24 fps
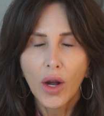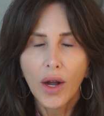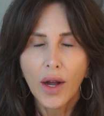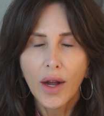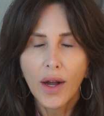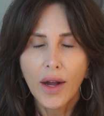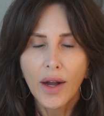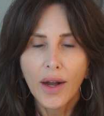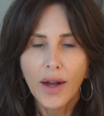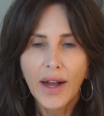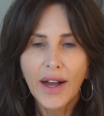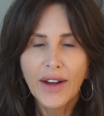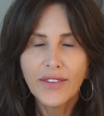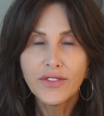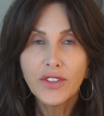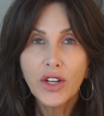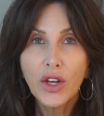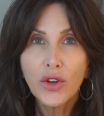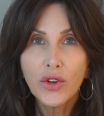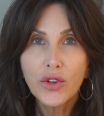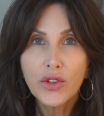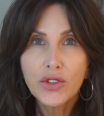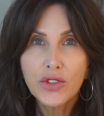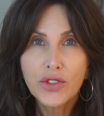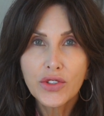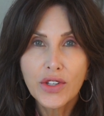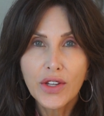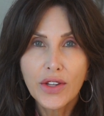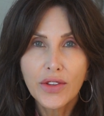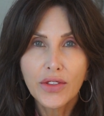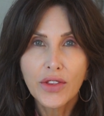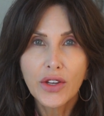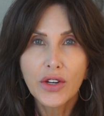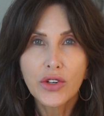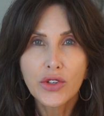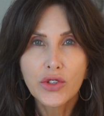I've noticed
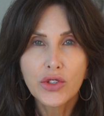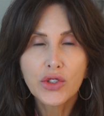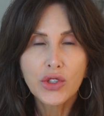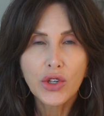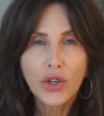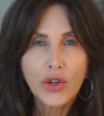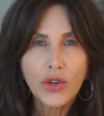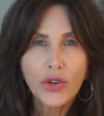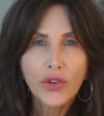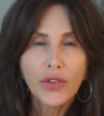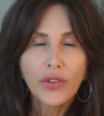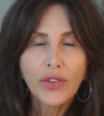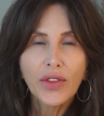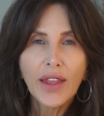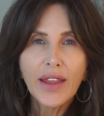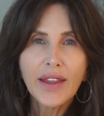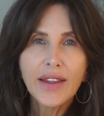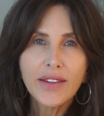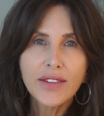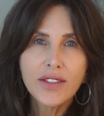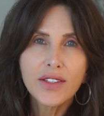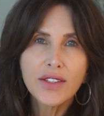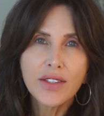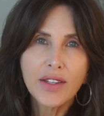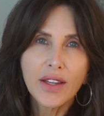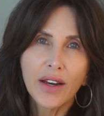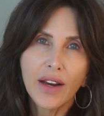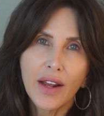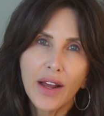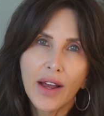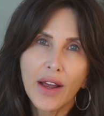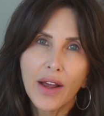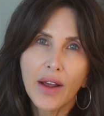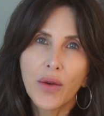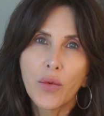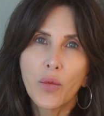that there are certain things that
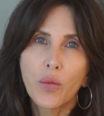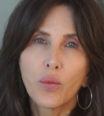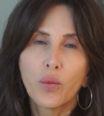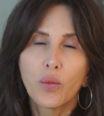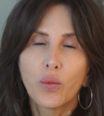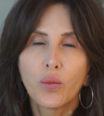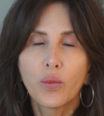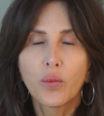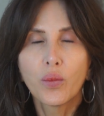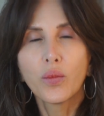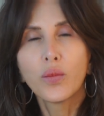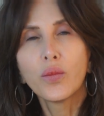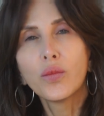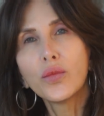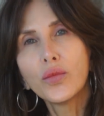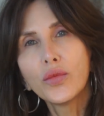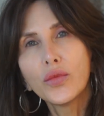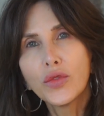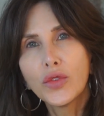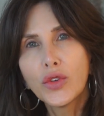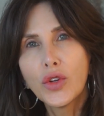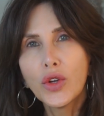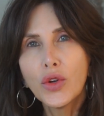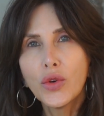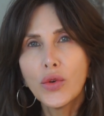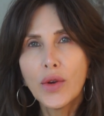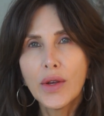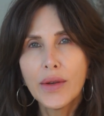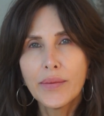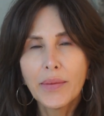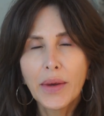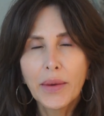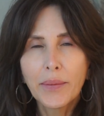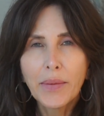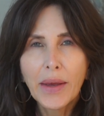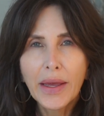I do
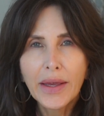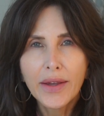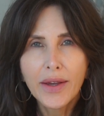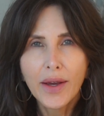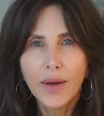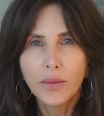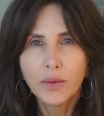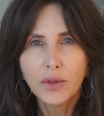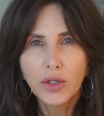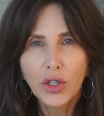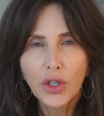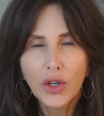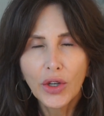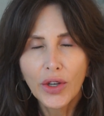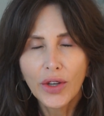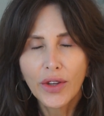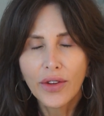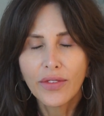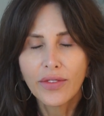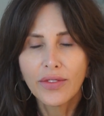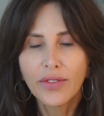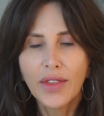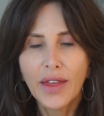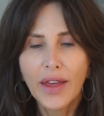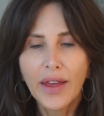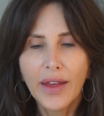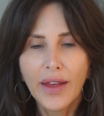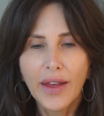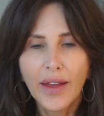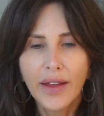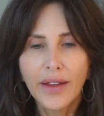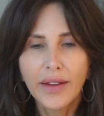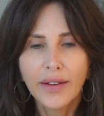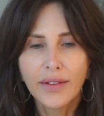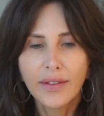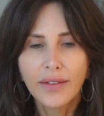in my makeup look
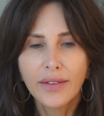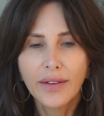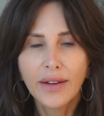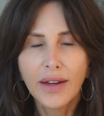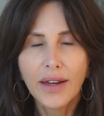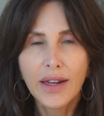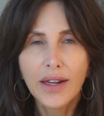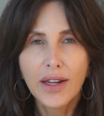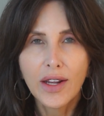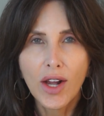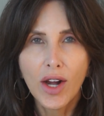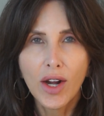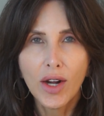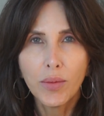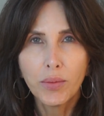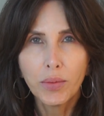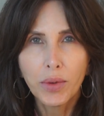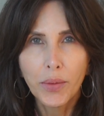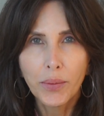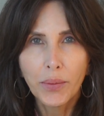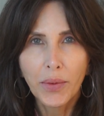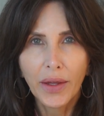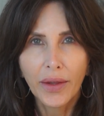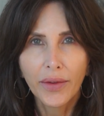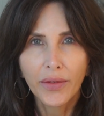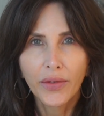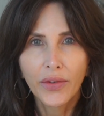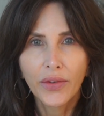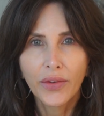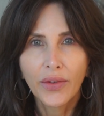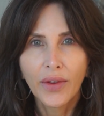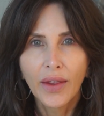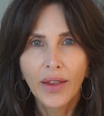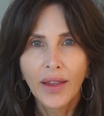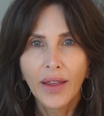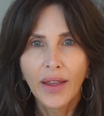that he
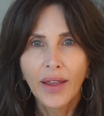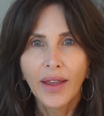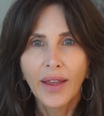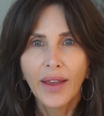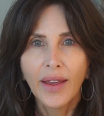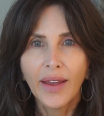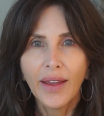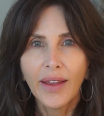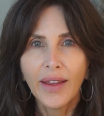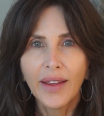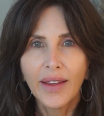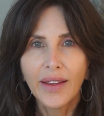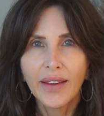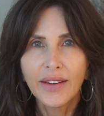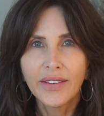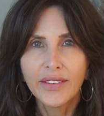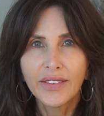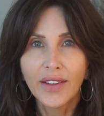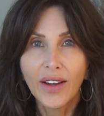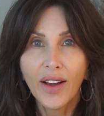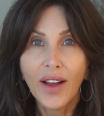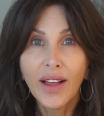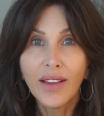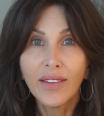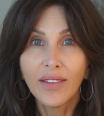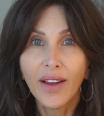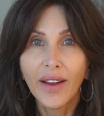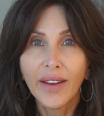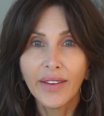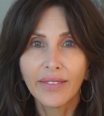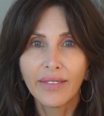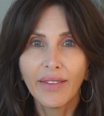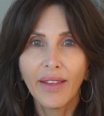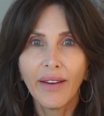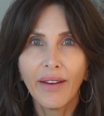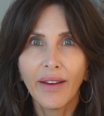compliments. And he said, I
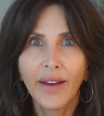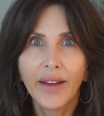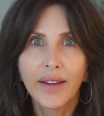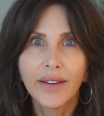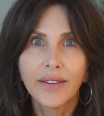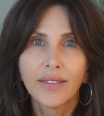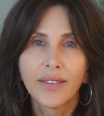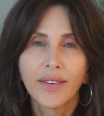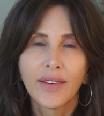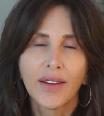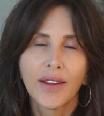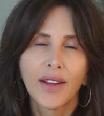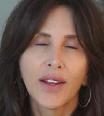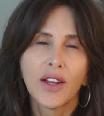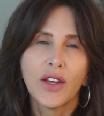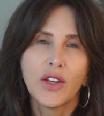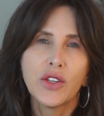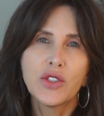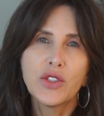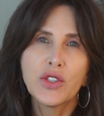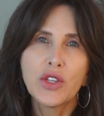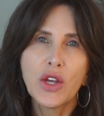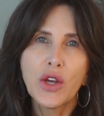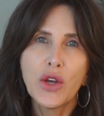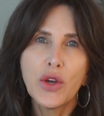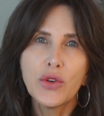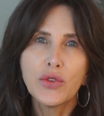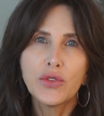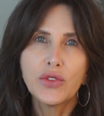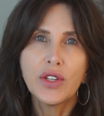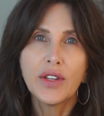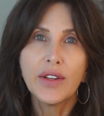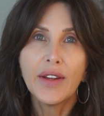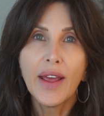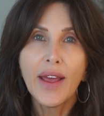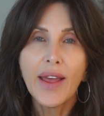like that. So
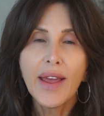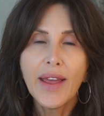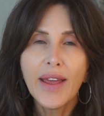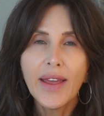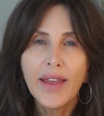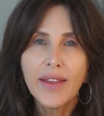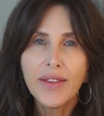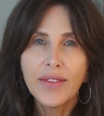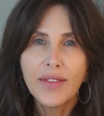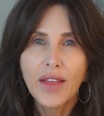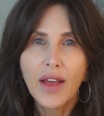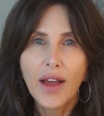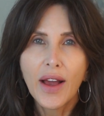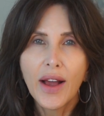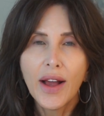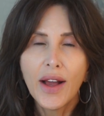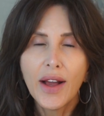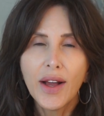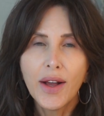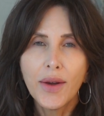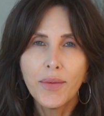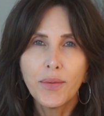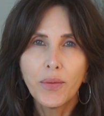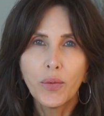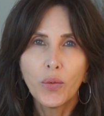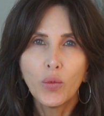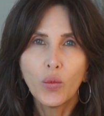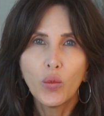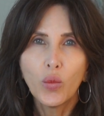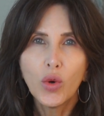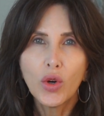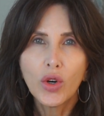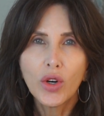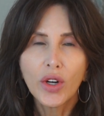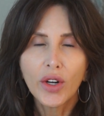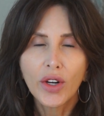today,
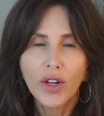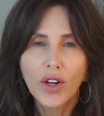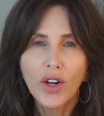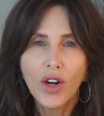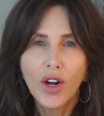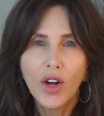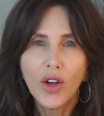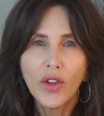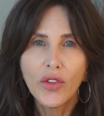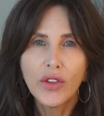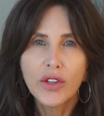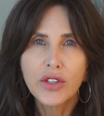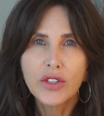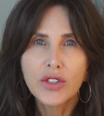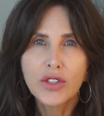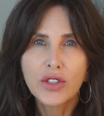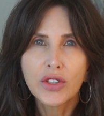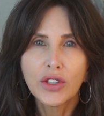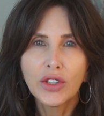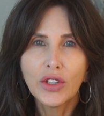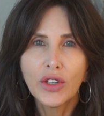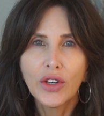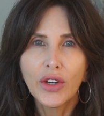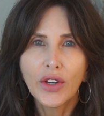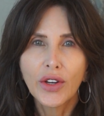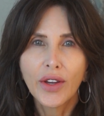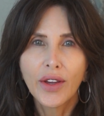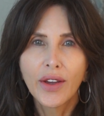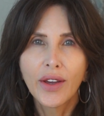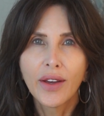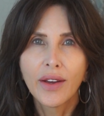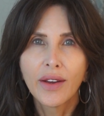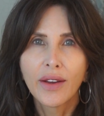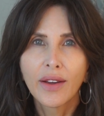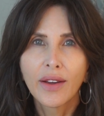we're gonna call this look